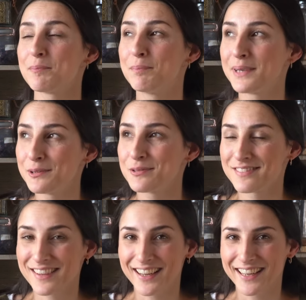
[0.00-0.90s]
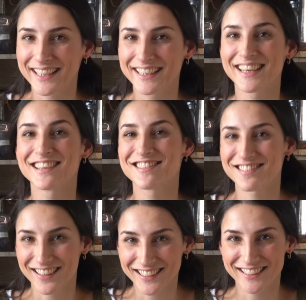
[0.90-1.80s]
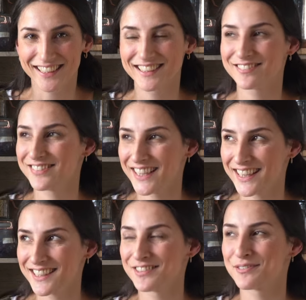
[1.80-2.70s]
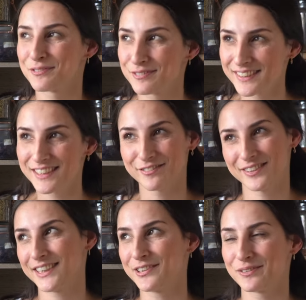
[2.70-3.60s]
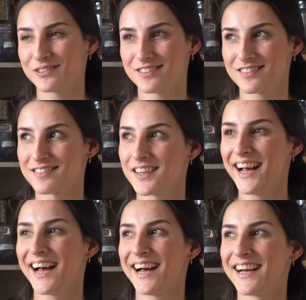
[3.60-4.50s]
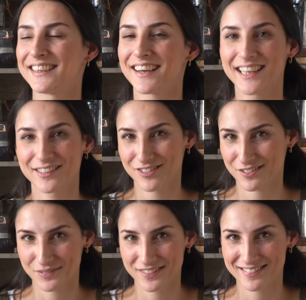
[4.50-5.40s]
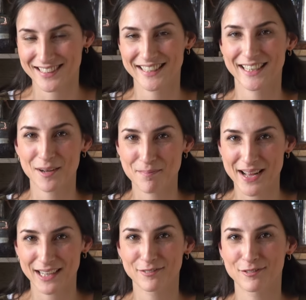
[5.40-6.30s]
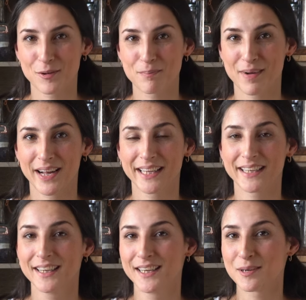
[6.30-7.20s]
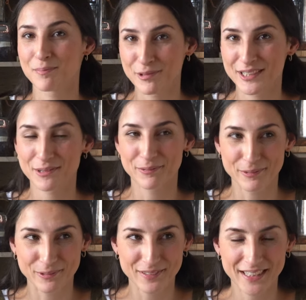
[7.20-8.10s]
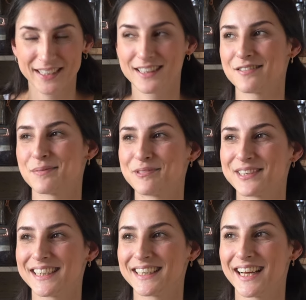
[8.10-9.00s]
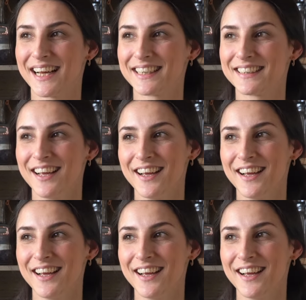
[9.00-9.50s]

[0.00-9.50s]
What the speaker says: blue sky, sunny kind of day. It's really gorgeous, and I have just recently come back from my morning walk this morning and